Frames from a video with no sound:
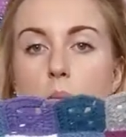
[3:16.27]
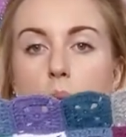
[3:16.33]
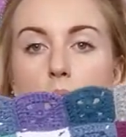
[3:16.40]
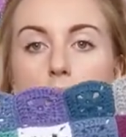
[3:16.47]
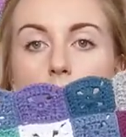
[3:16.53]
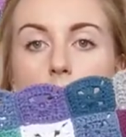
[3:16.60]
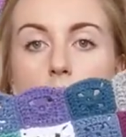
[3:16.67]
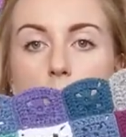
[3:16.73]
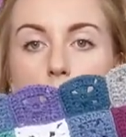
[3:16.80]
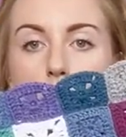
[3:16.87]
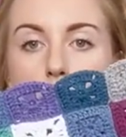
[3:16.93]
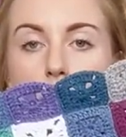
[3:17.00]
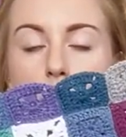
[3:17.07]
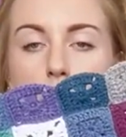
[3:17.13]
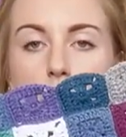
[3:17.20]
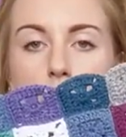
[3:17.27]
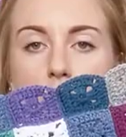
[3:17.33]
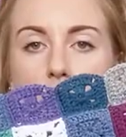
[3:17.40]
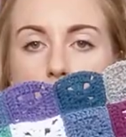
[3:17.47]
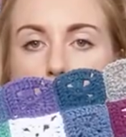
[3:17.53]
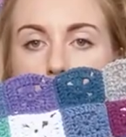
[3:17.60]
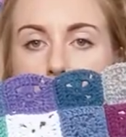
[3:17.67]
but I'm, I'm really
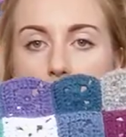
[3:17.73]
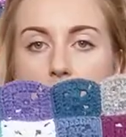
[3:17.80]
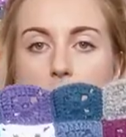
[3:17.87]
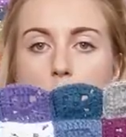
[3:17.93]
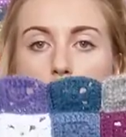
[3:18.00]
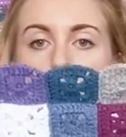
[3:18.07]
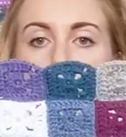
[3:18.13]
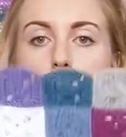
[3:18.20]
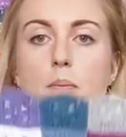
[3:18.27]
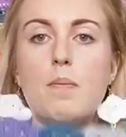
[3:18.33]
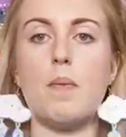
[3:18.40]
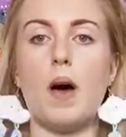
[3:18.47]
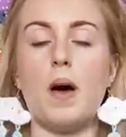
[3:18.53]
liking it and what I'm,